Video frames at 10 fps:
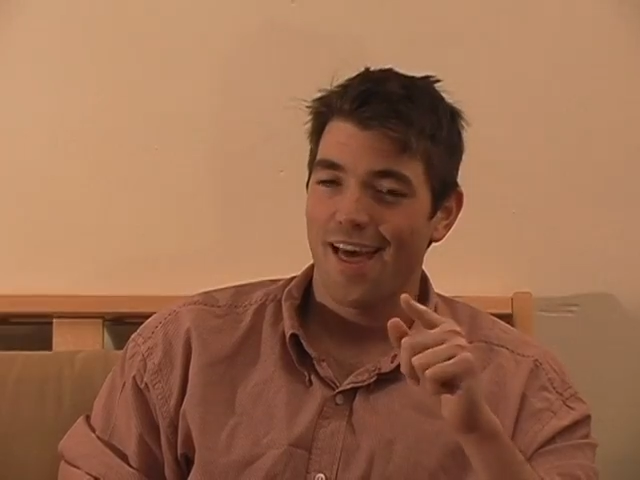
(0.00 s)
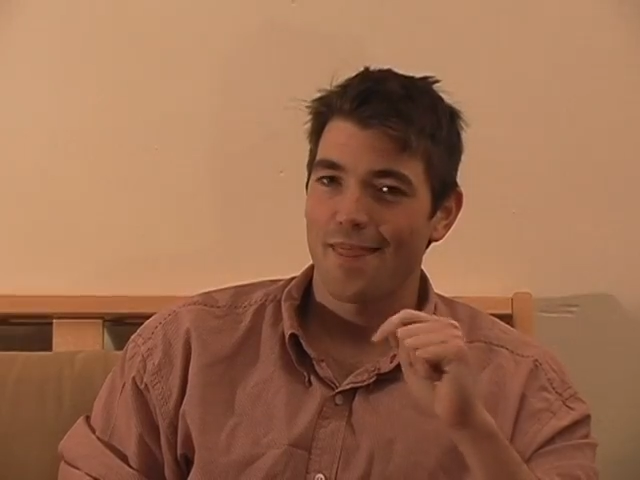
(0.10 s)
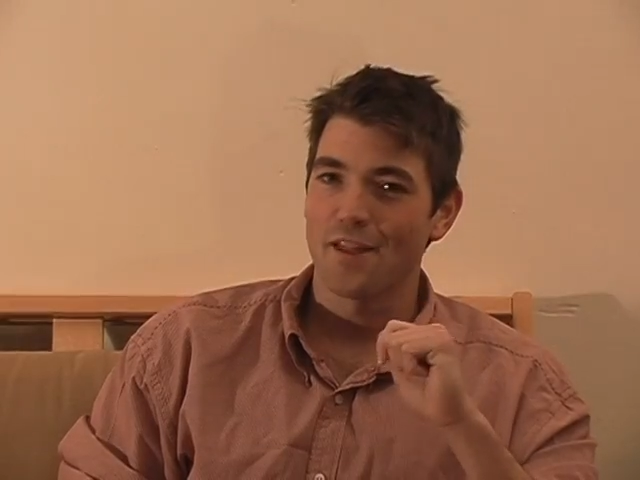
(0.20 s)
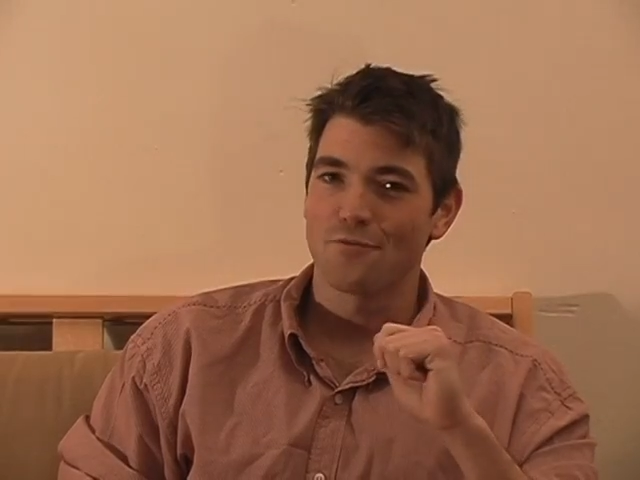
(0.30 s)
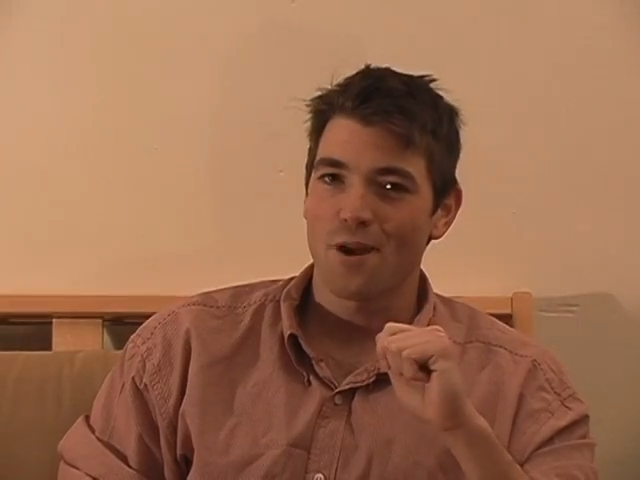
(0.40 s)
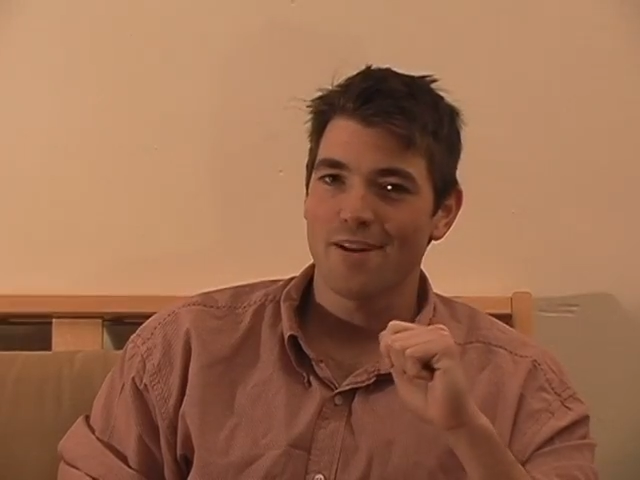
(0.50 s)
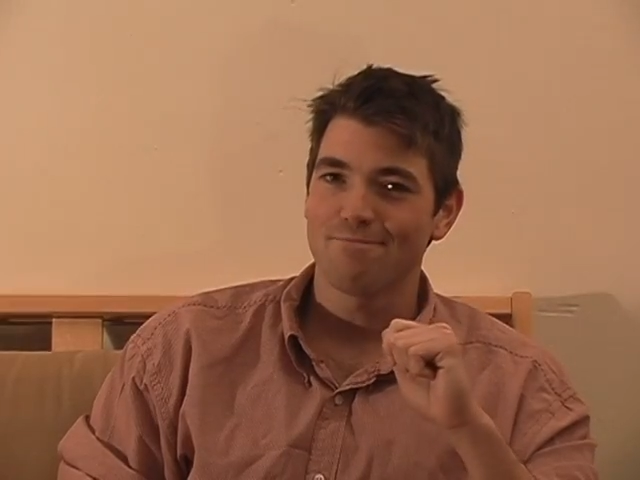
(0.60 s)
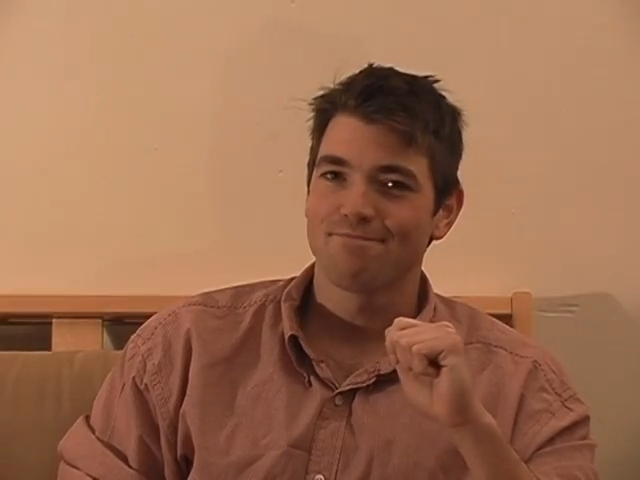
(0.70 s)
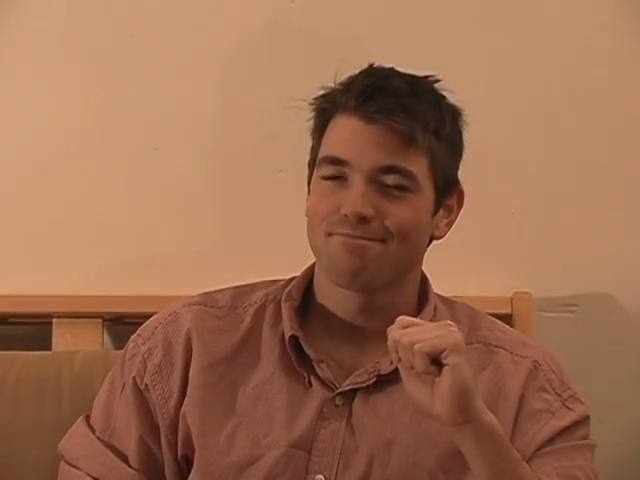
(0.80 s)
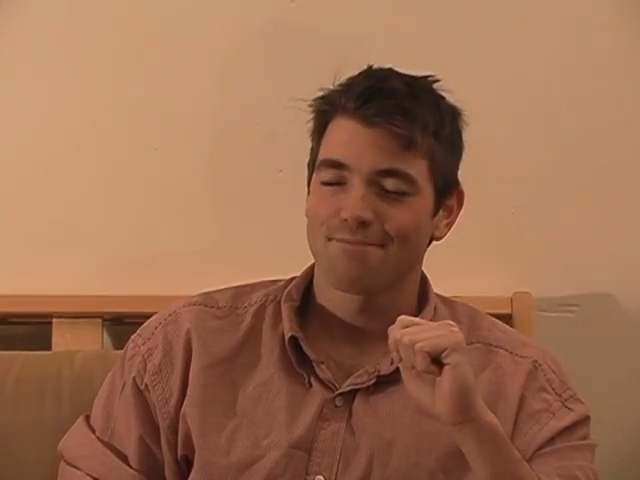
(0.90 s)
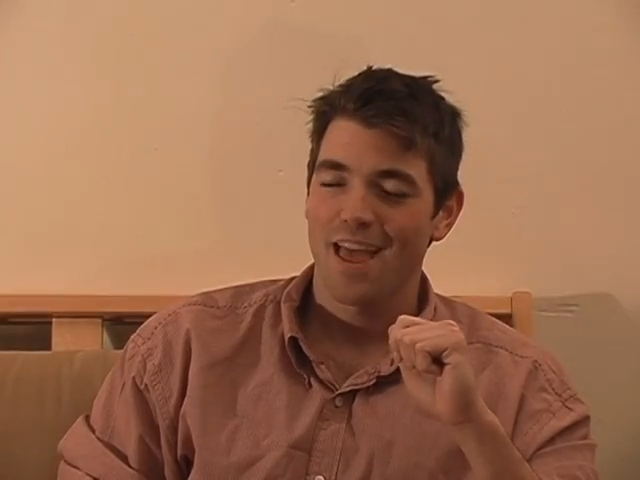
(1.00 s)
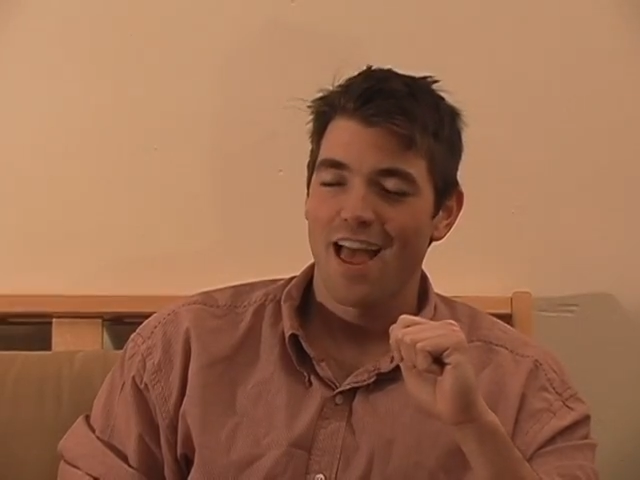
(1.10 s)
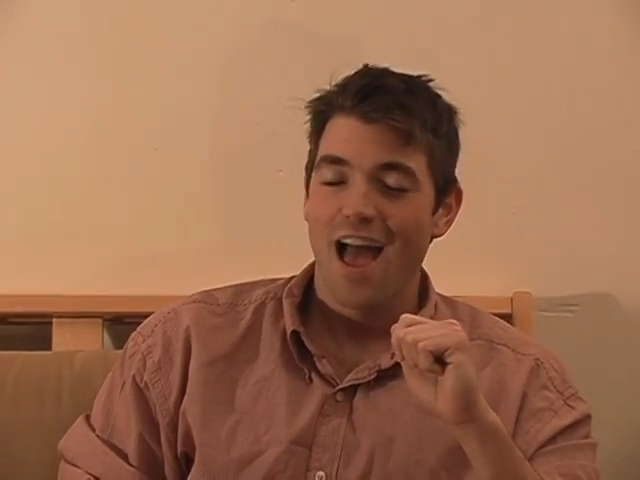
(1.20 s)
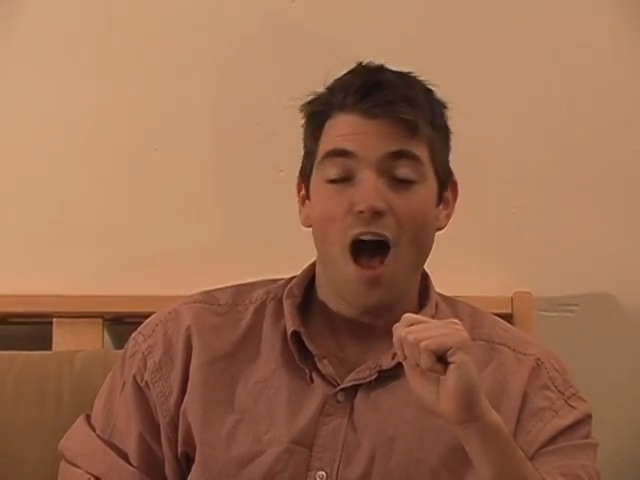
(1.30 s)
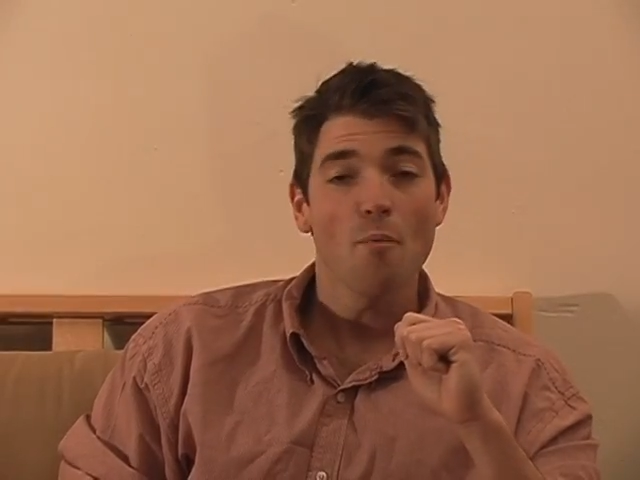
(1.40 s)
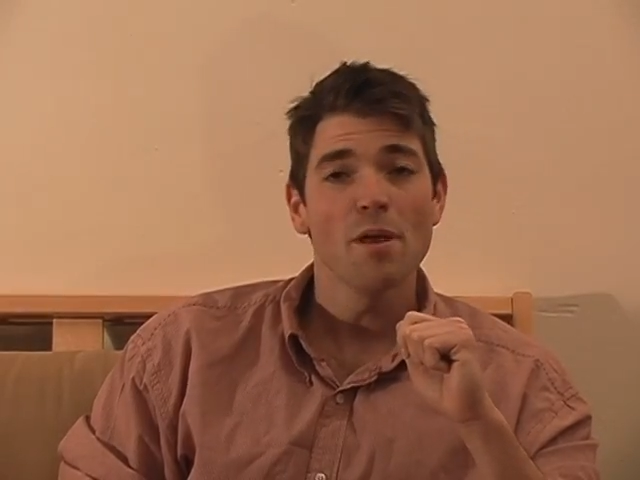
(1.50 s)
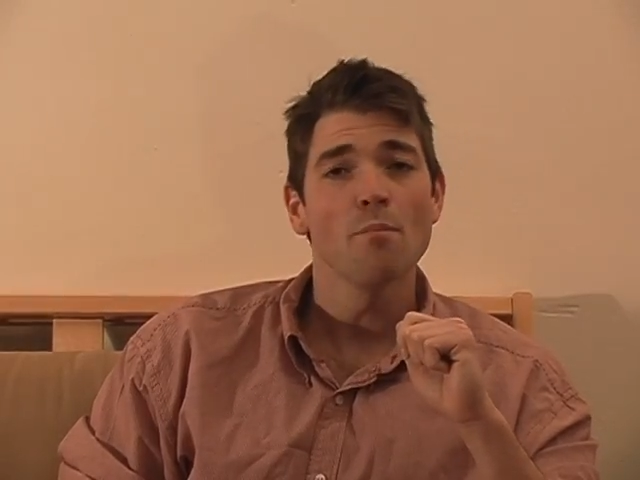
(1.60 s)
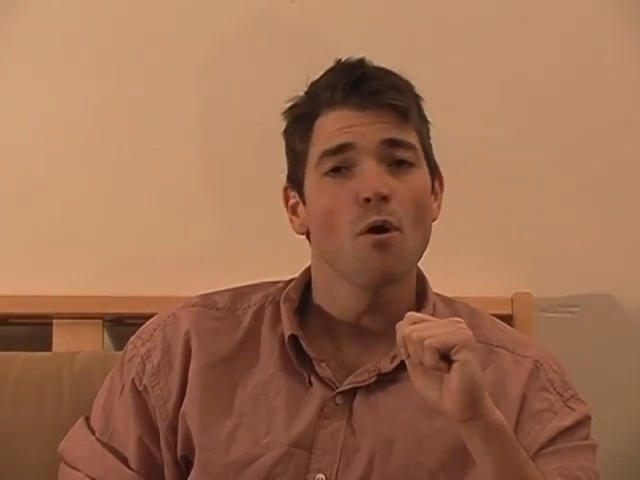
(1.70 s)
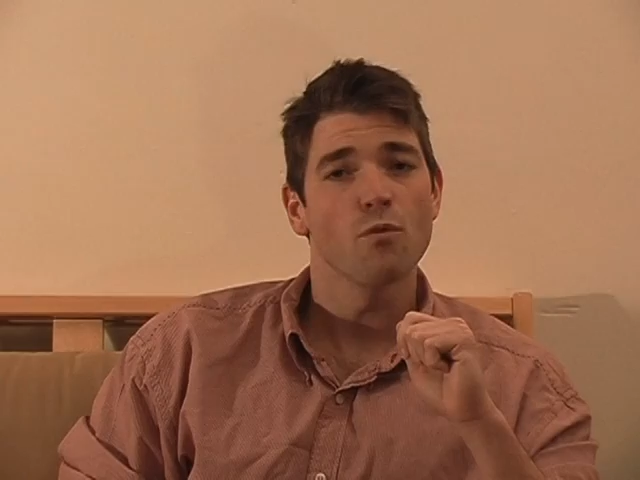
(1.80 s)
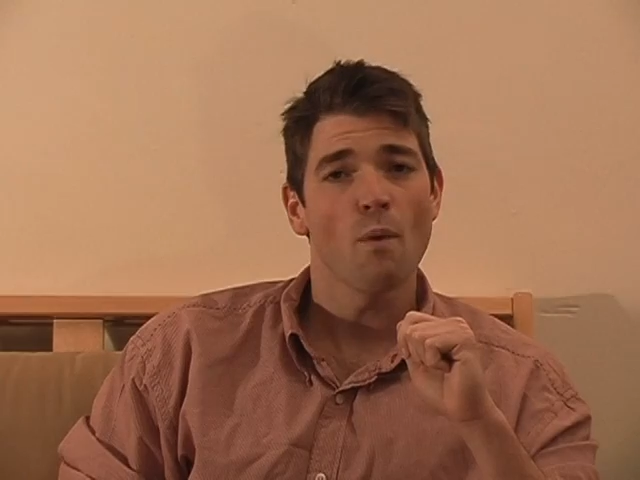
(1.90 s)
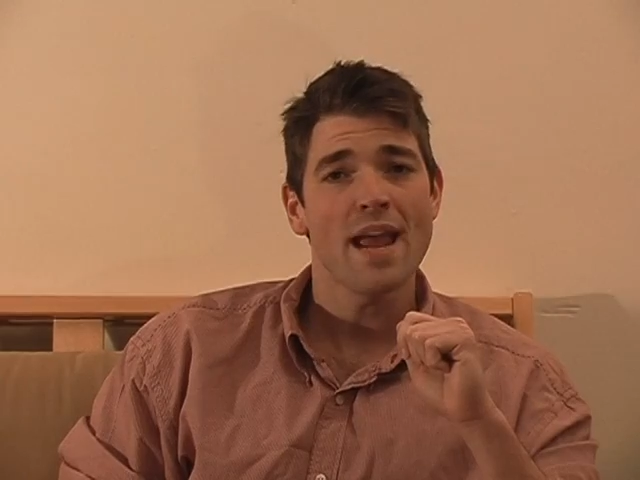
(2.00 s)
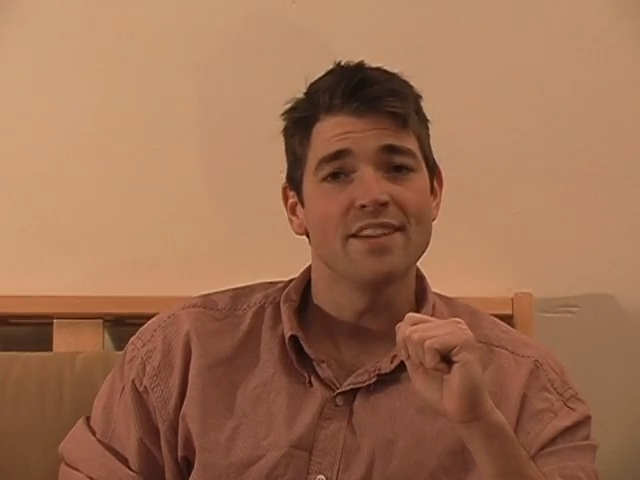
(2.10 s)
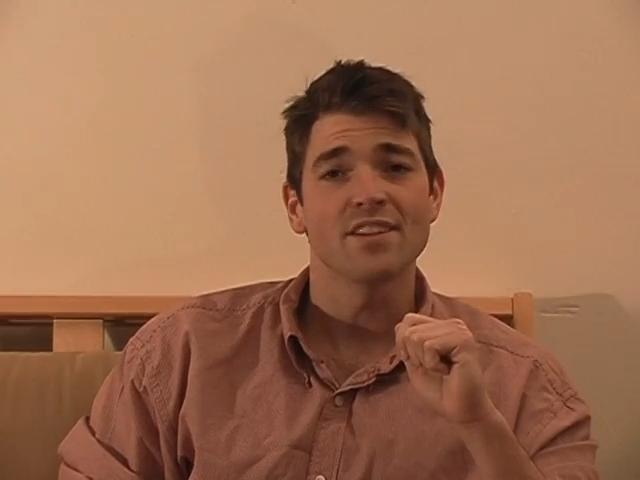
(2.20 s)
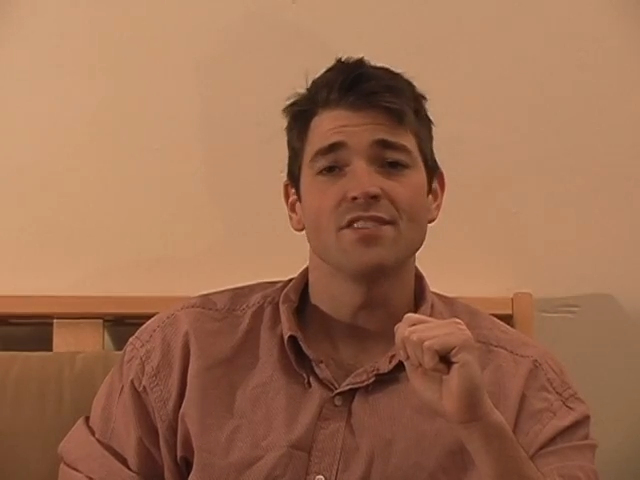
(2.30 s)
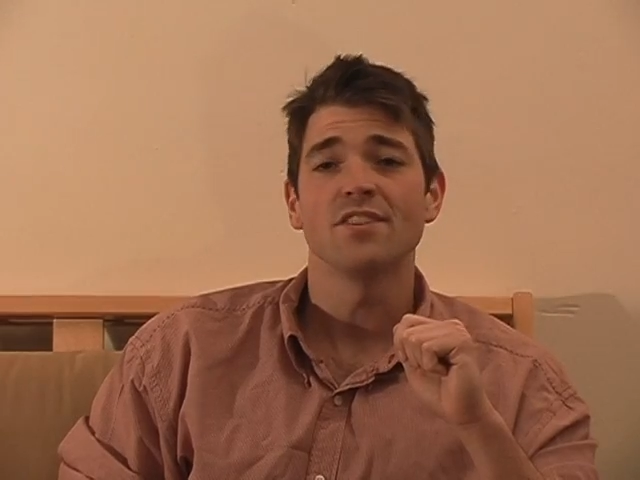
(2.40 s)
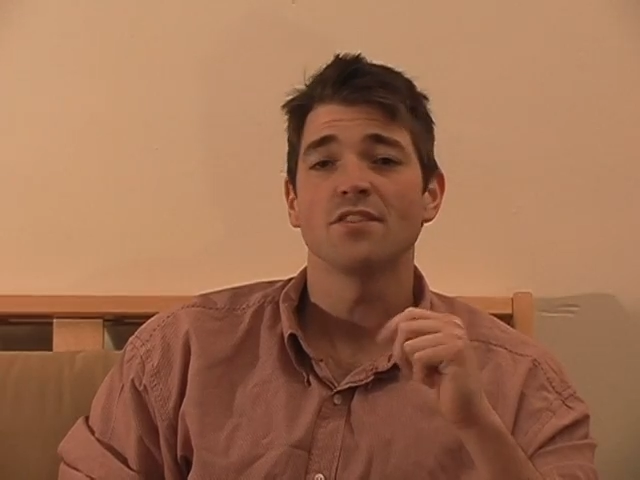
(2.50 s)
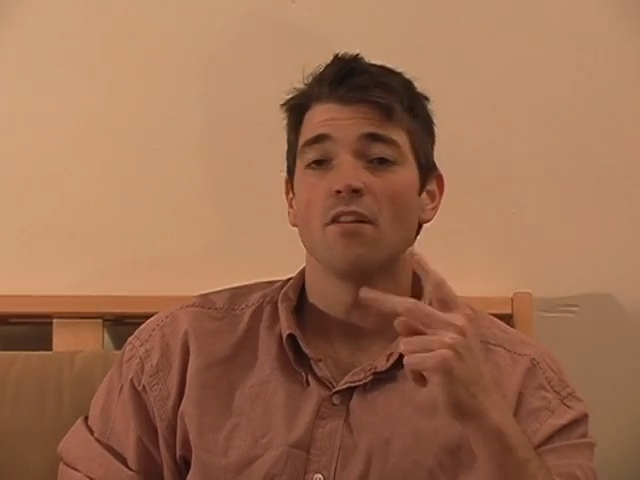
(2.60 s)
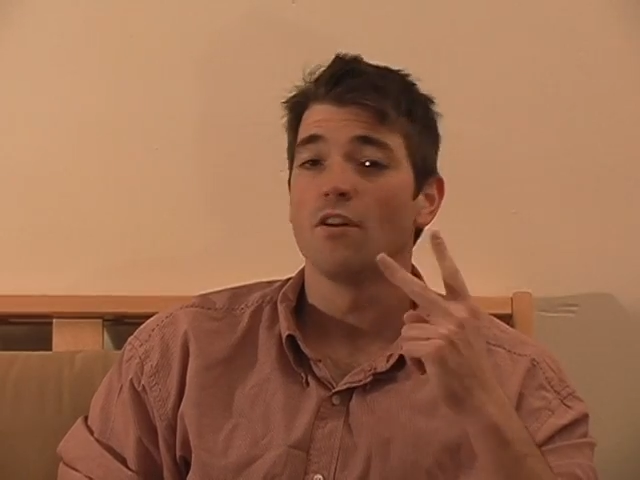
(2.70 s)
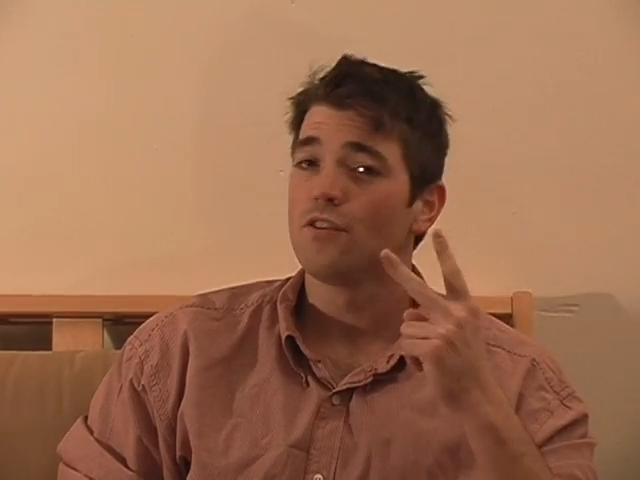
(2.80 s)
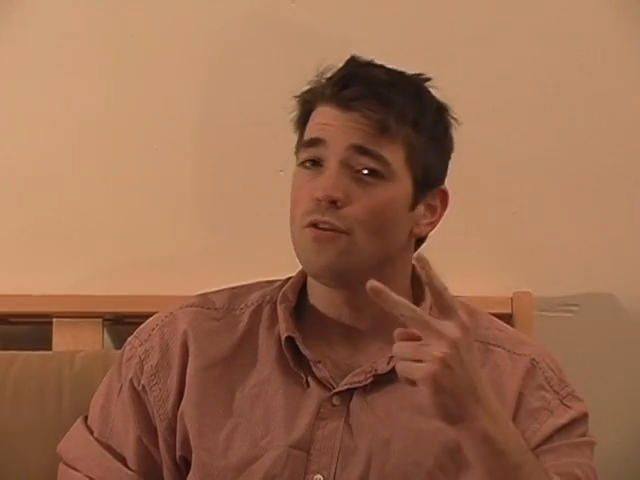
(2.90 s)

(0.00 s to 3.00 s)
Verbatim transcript: That's right. Uphill Both Ways consists of